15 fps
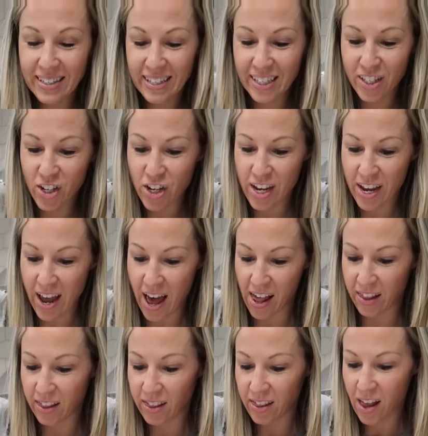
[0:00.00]
It's looking
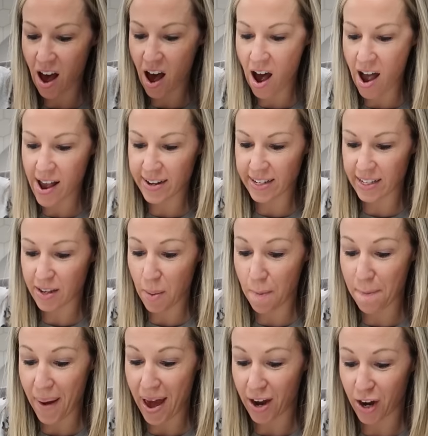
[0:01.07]
a lot
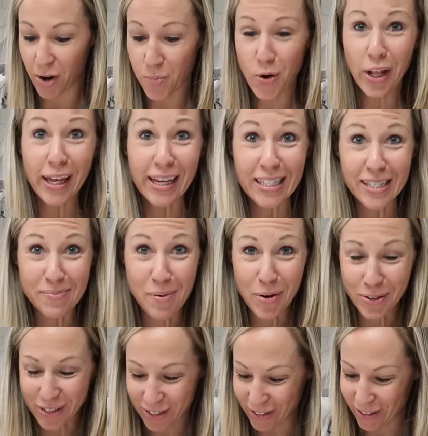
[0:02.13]
better, more like it's
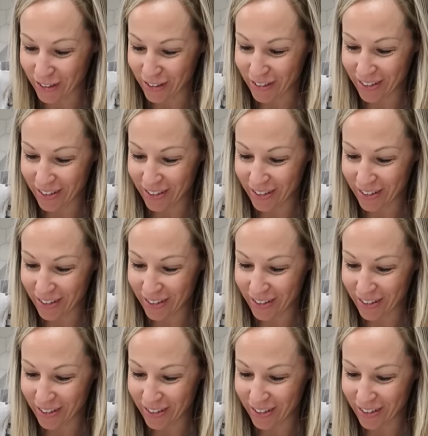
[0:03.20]
supposed to.